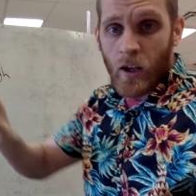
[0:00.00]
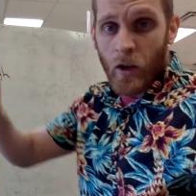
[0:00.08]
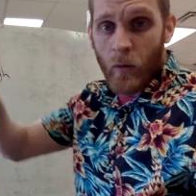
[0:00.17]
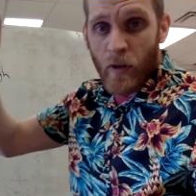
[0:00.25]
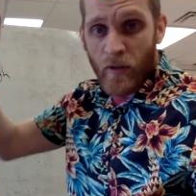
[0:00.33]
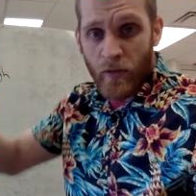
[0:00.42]

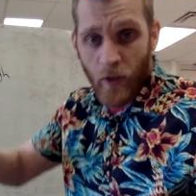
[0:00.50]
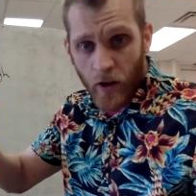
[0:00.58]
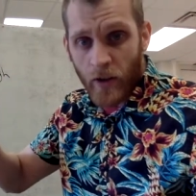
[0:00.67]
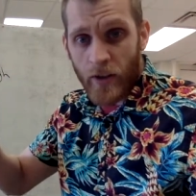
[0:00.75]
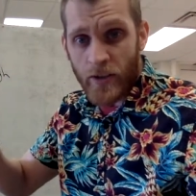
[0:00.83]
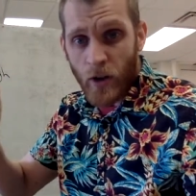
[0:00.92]
when it
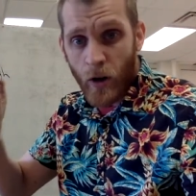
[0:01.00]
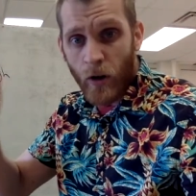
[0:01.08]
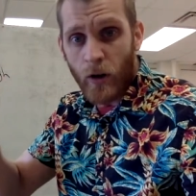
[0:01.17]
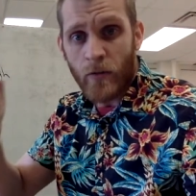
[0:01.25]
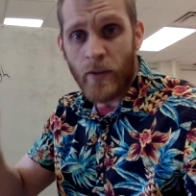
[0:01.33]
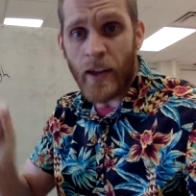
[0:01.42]
falls,
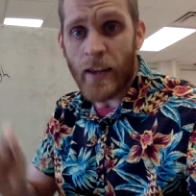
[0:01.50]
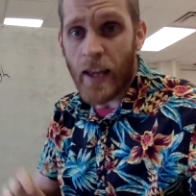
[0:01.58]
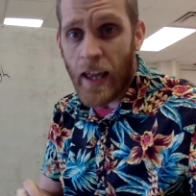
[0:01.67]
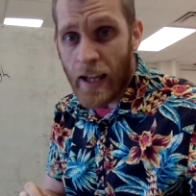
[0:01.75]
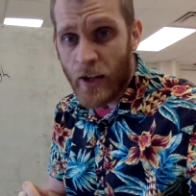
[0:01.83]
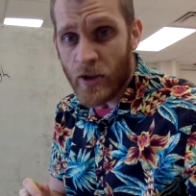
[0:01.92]
all of that
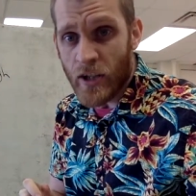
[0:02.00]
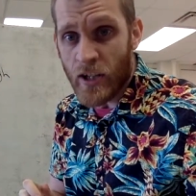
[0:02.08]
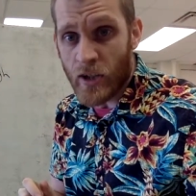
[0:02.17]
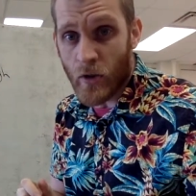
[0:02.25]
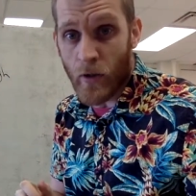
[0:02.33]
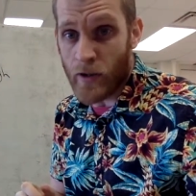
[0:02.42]
energy
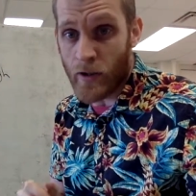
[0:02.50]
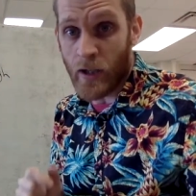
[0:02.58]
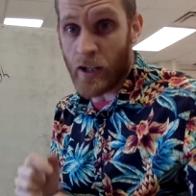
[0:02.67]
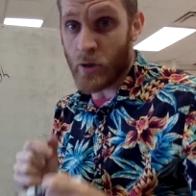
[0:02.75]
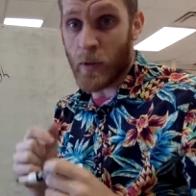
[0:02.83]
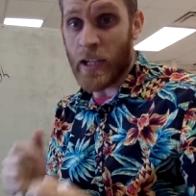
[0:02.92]
is going to
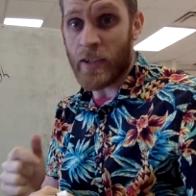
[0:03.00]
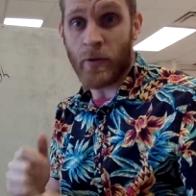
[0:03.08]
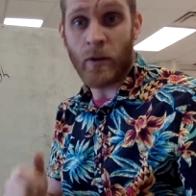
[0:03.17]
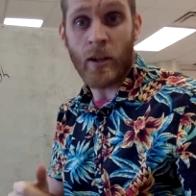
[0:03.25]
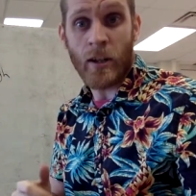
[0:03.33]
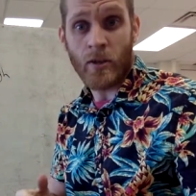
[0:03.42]
get
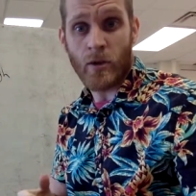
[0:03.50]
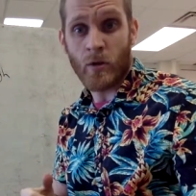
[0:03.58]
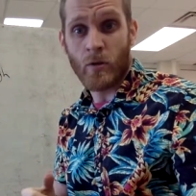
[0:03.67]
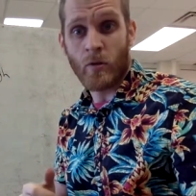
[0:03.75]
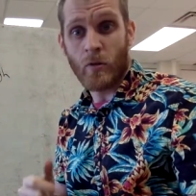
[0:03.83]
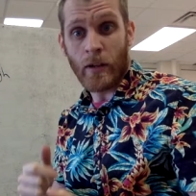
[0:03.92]
transferred
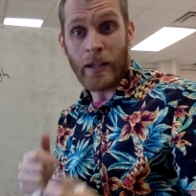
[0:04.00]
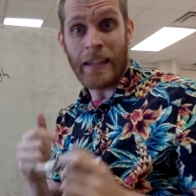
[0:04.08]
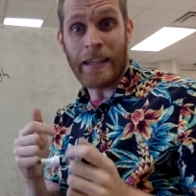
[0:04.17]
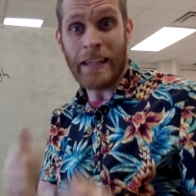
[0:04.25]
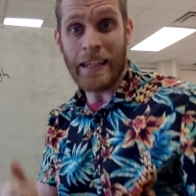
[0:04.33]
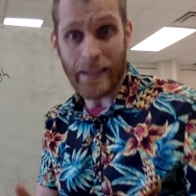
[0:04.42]
into
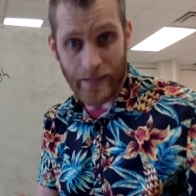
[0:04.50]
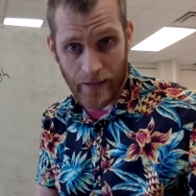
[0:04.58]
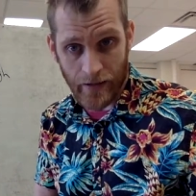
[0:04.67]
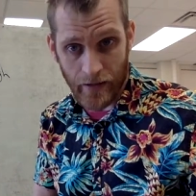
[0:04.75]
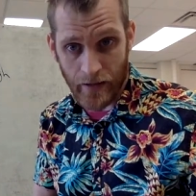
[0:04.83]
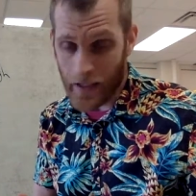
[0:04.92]

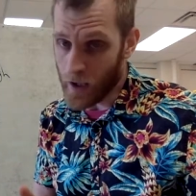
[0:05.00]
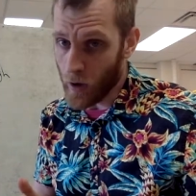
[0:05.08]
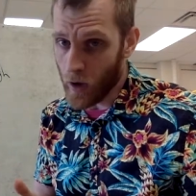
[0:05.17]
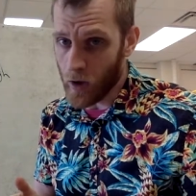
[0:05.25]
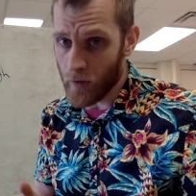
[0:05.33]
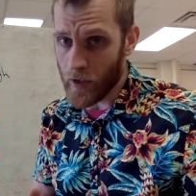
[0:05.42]
heat. Not
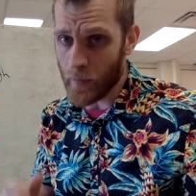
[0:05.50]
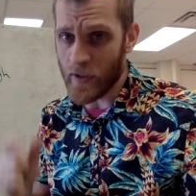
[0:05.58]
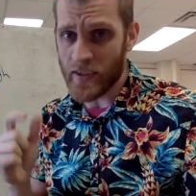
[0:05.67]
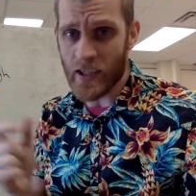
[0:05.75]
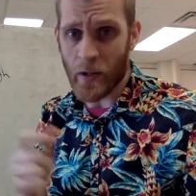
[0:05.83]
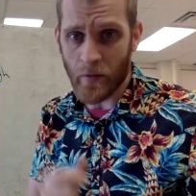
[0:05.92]
all of it,
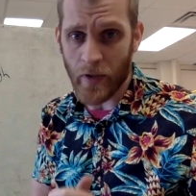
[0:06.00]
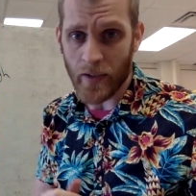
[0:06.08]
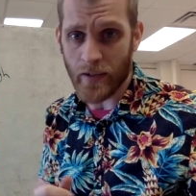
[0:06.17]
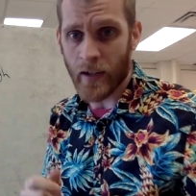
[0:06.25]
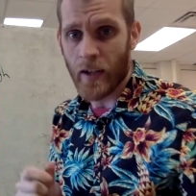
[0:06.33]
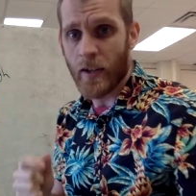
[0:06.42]
but some of
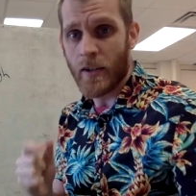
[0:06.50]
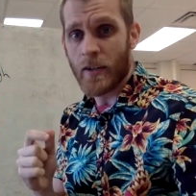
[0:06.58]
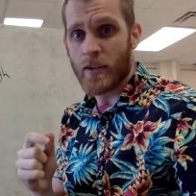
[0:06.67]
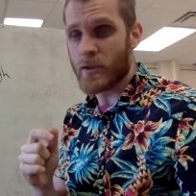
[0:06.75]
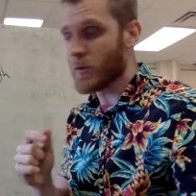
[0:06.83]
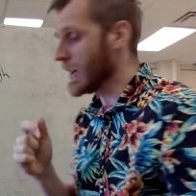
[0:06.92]
it. So